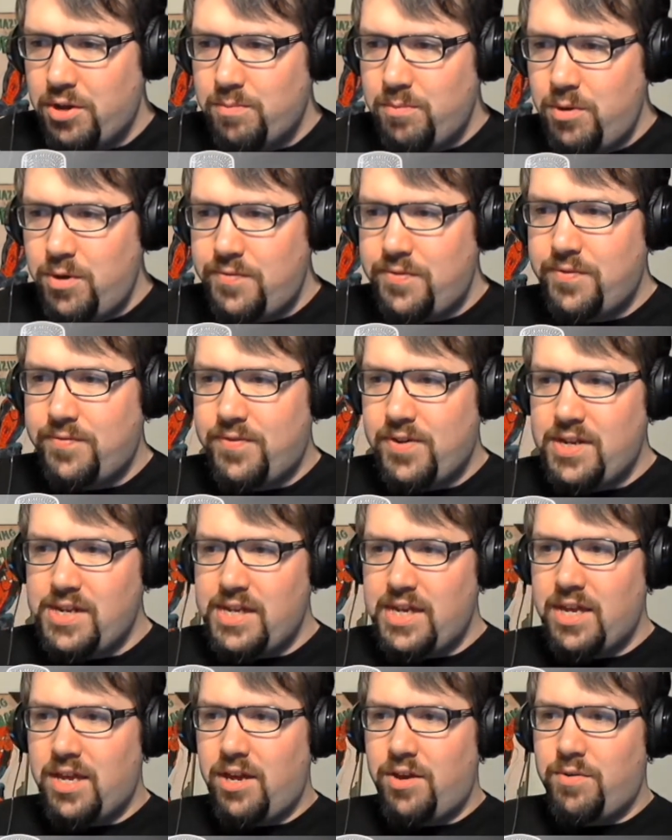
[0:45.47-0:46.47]
move the
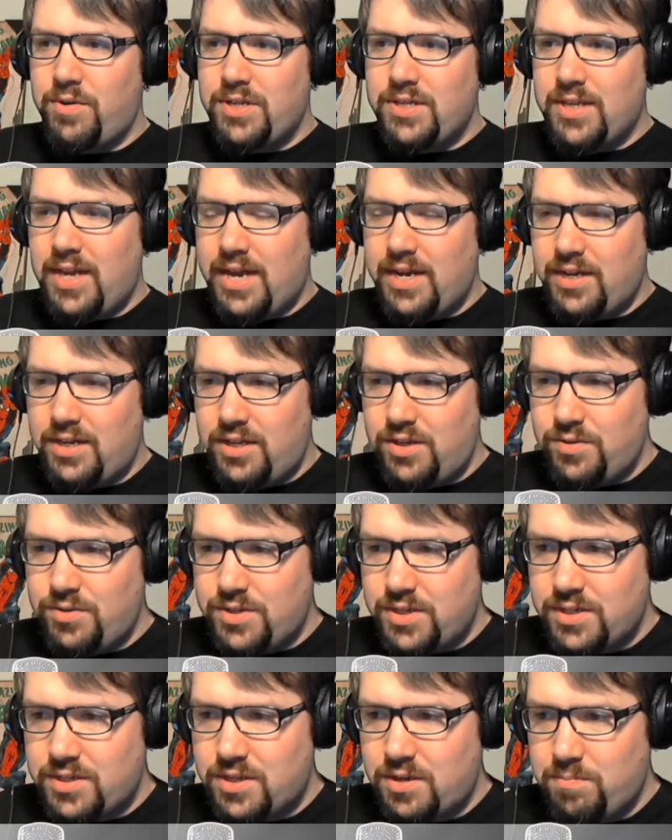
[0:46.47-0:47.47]
video and, and
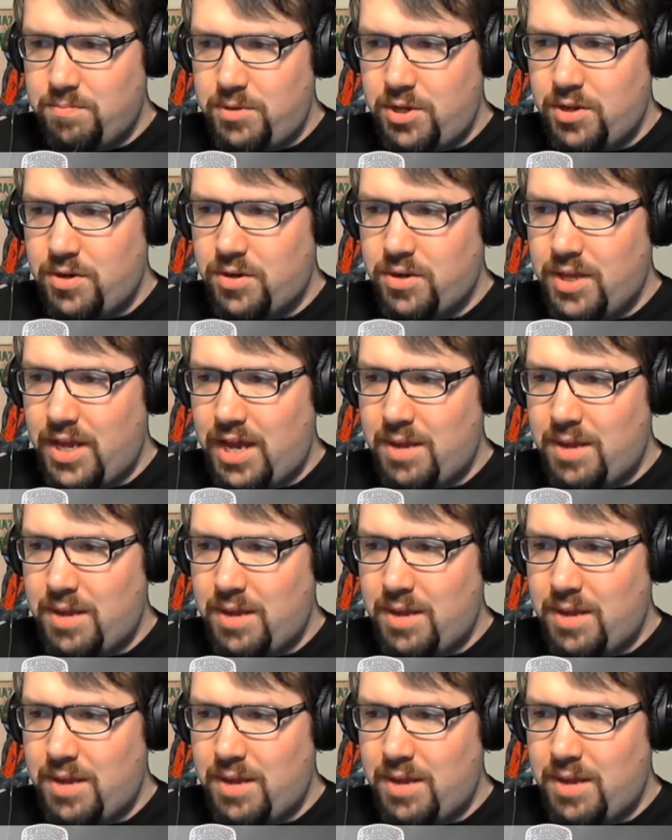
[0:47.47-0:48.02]
use this computer